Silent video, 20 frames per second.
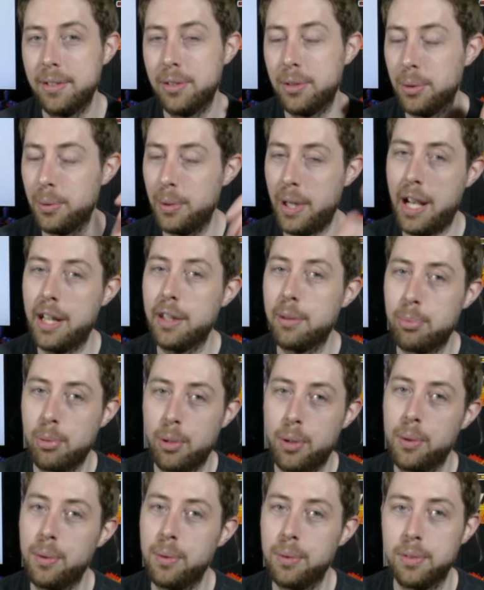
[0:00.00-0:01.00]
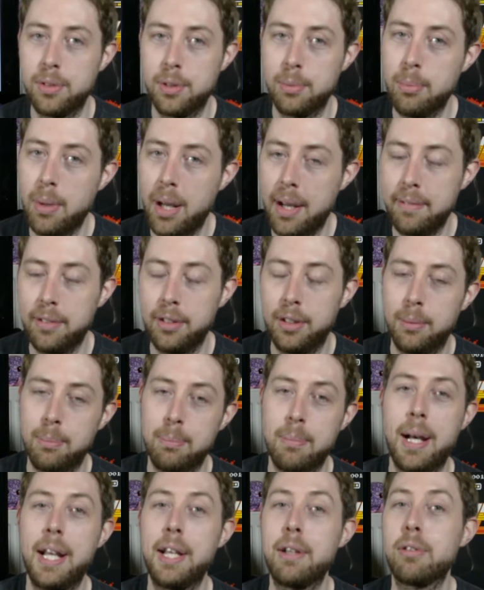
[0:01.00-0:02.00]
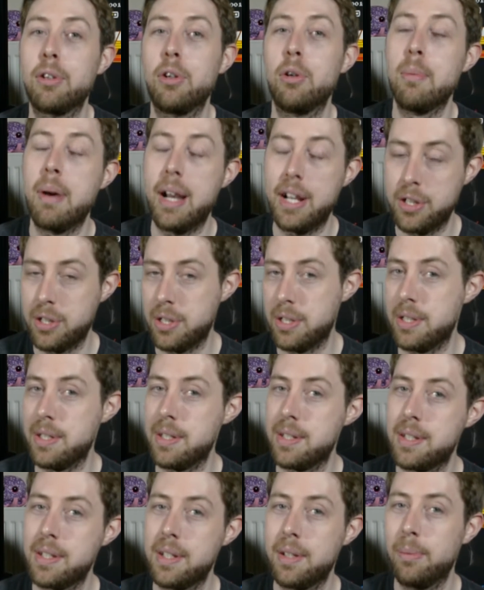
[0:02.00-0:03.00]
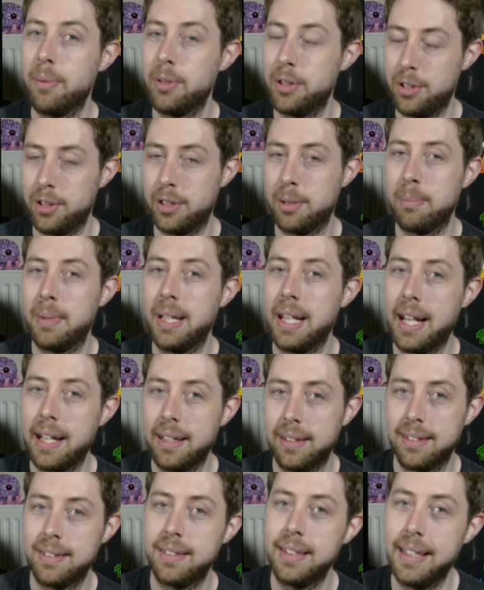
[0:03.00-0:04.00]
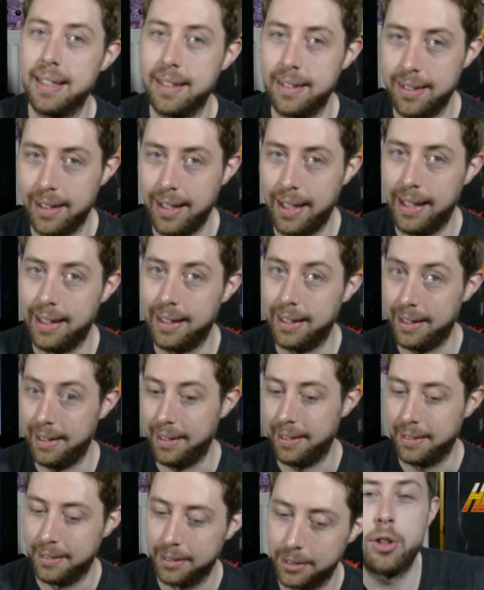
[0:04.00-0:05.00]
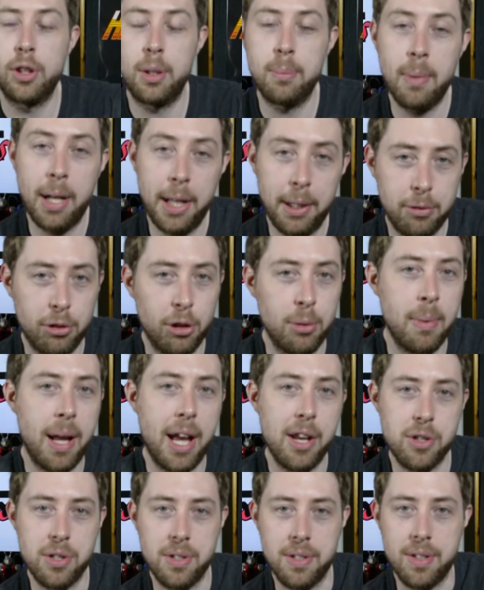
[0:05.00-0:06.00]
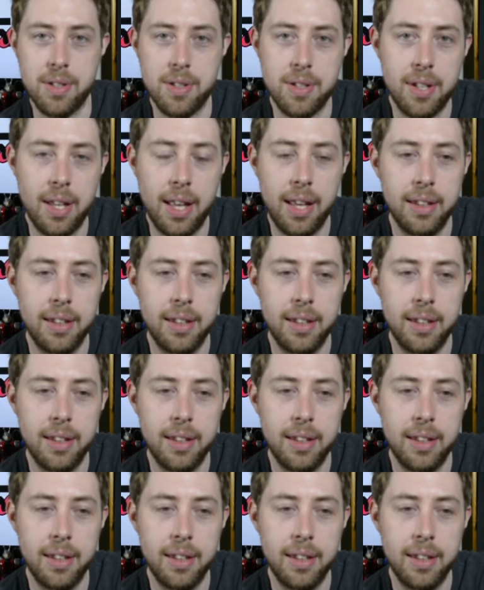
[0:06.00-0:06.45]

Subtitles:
to Hasbro's Marvel Micro Mashers, which is something else entirely. So the Micro Mashers,